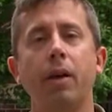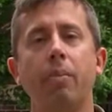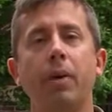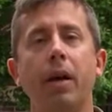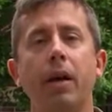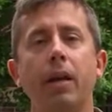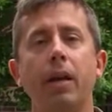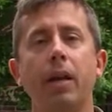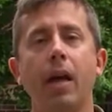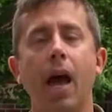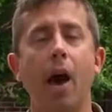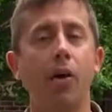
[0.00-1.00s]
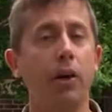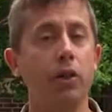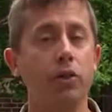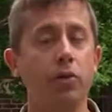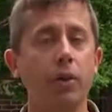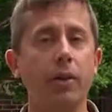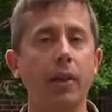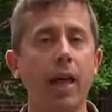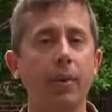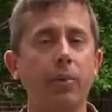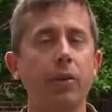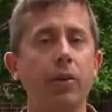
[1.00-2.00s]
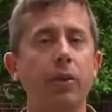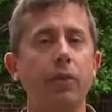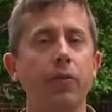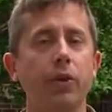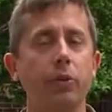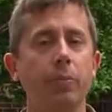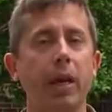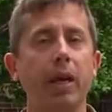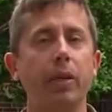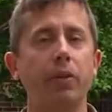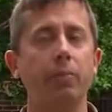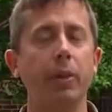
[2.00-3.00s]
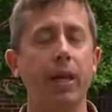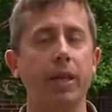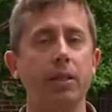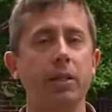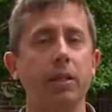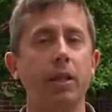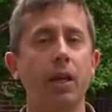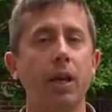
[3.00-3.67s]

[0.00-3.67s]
but how to construct the labyrinth in the first place.